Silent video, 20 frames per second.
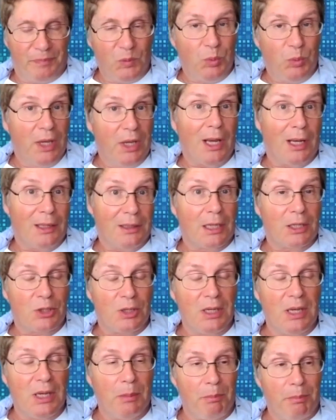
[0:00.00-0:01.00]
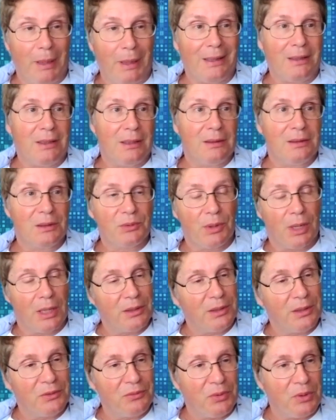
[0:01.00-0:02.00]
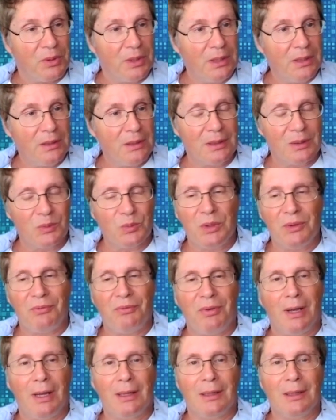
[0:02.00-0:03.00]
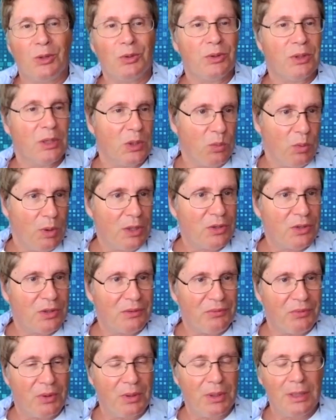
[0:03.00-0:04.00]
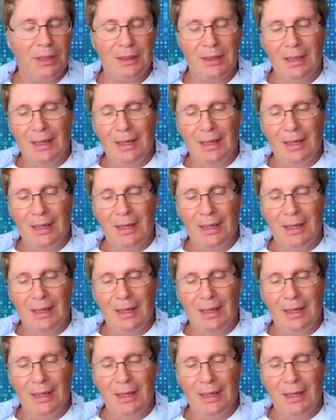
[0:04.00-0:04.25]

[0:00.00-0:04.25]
we got actually a patent granted for it, and we filed a continuation for it.